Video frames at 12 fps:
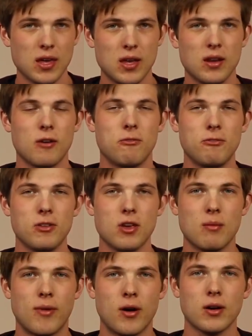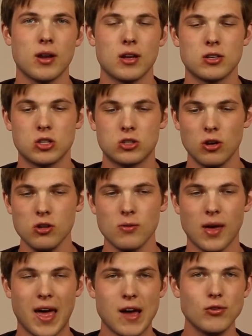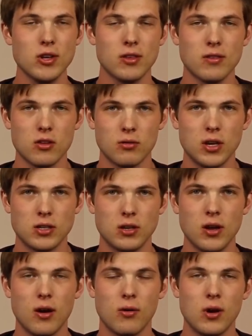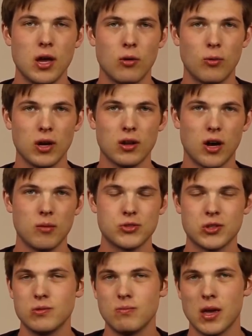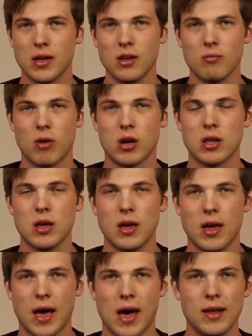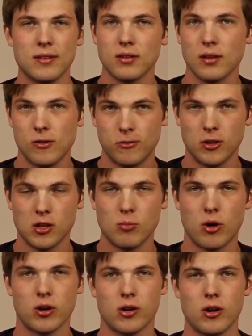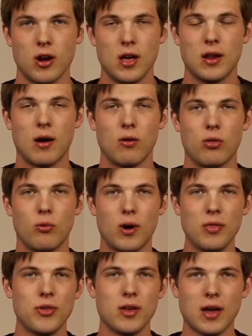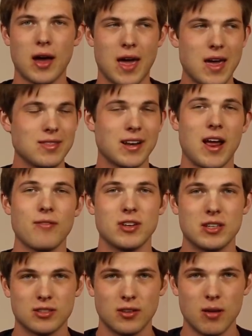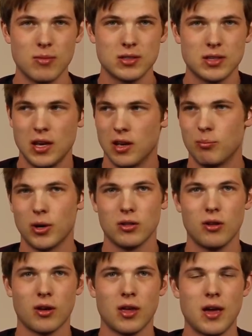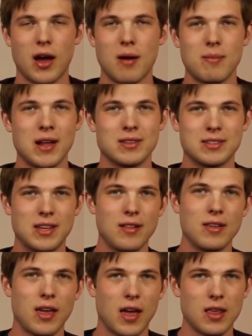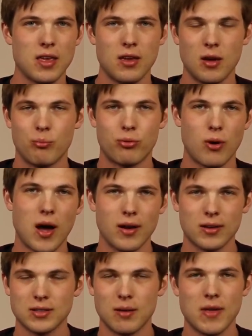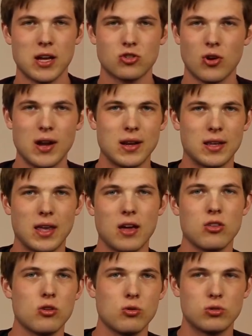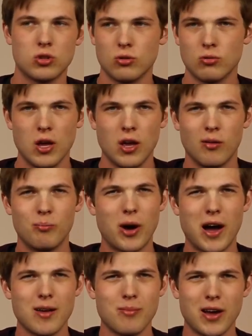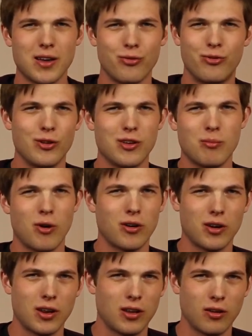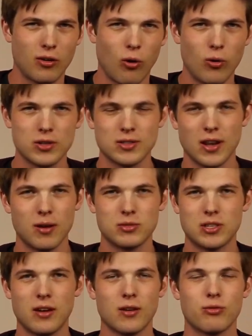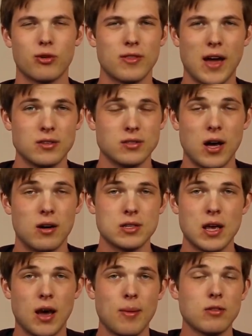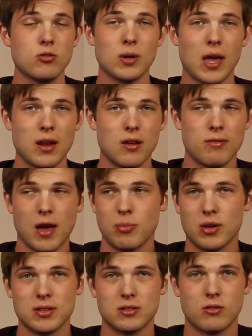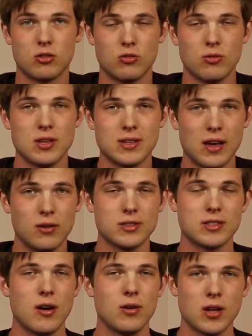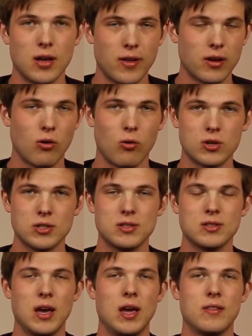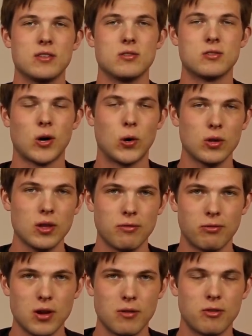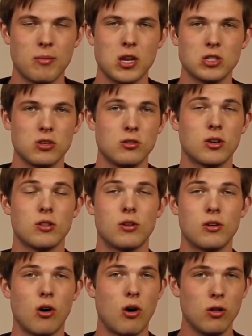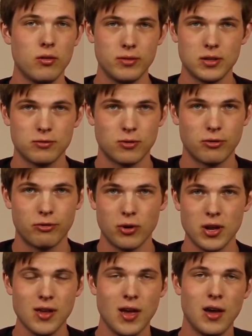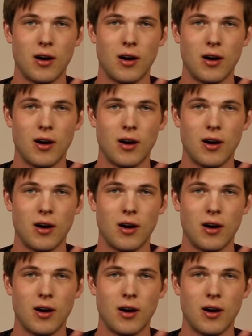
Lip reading: in affiliate marketing to show you everything that you need to know when it comes to making money as an affiliate marketer. Now, the one thing, I hate that I have to disclaim this, but look, I'm not selling any products. I'm not trying to get you to buy my affiliate marketing course that I'm selling for $1,000. I'm not doing any of that because the truth is I don't sell any online courses. This is totally free information. You can learn all of this for free